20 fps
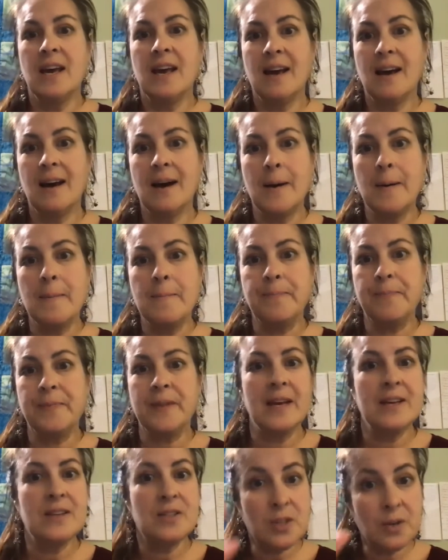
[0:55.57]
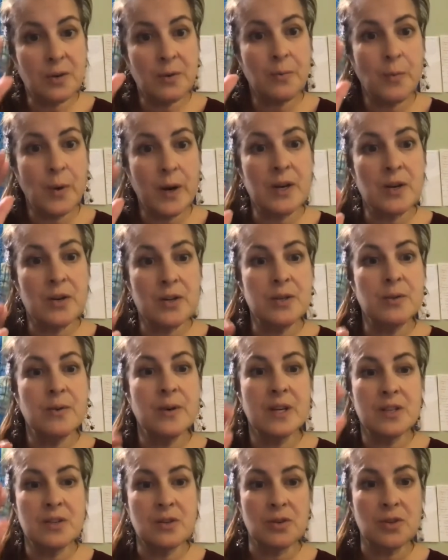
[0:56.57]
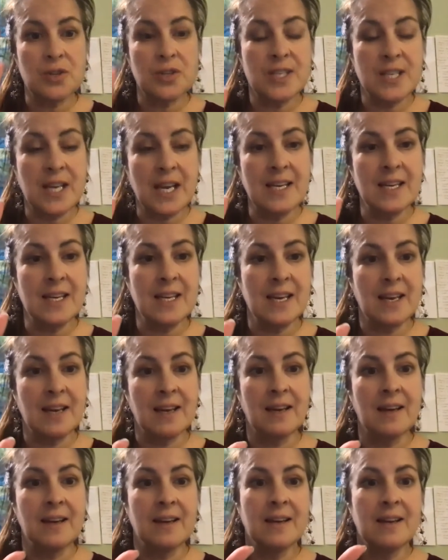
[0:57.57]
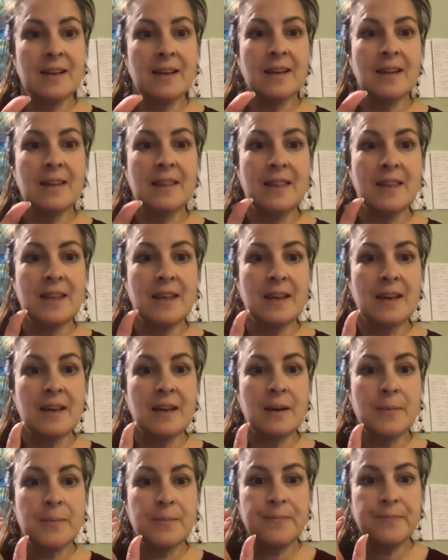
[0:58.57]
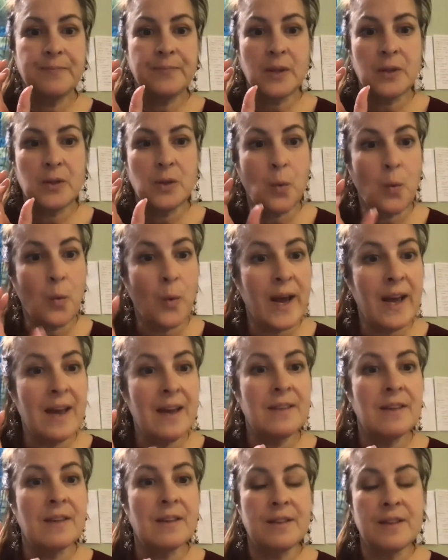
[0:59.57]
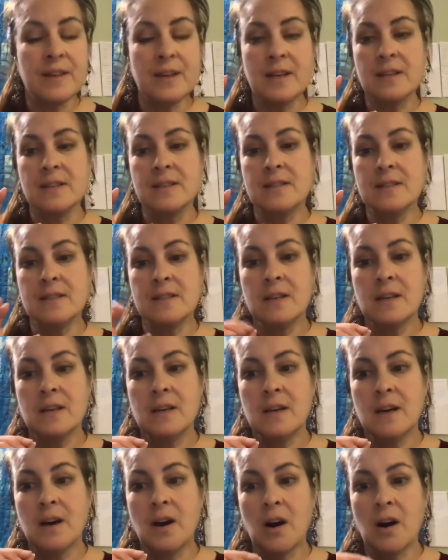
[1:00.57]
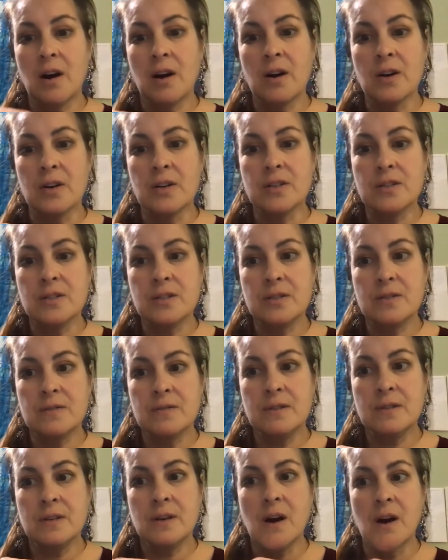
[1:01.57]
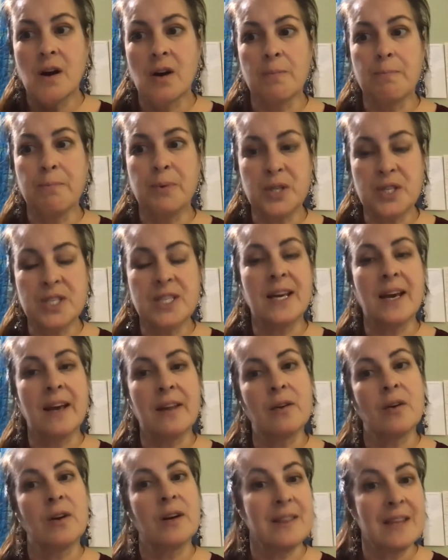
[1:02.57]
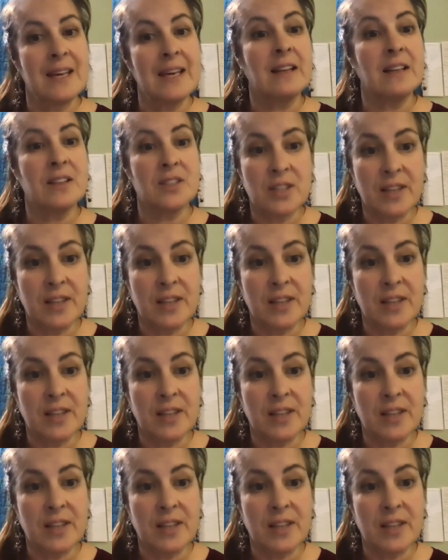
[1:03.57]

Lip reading: And so what you're doing is you're studying the way that things are put together in the English